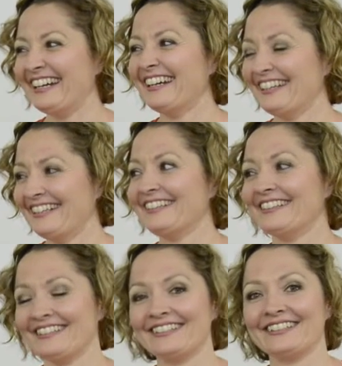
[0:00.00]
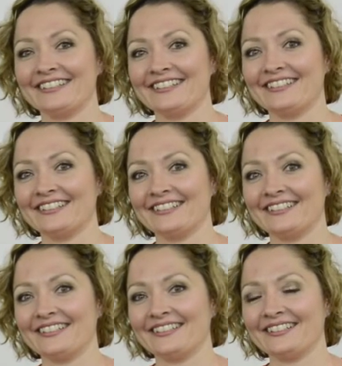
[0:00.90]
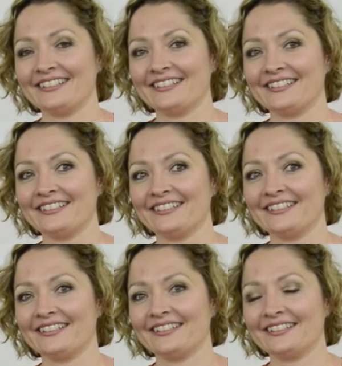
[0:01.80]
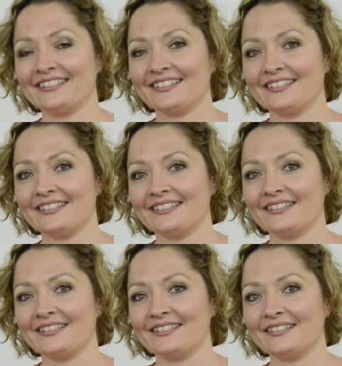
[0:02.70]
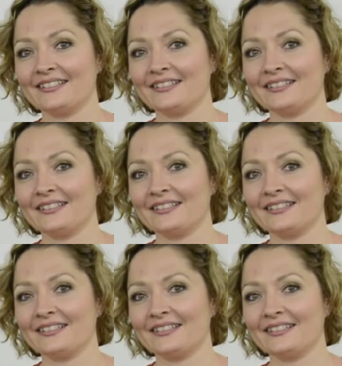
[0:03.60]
[no speech]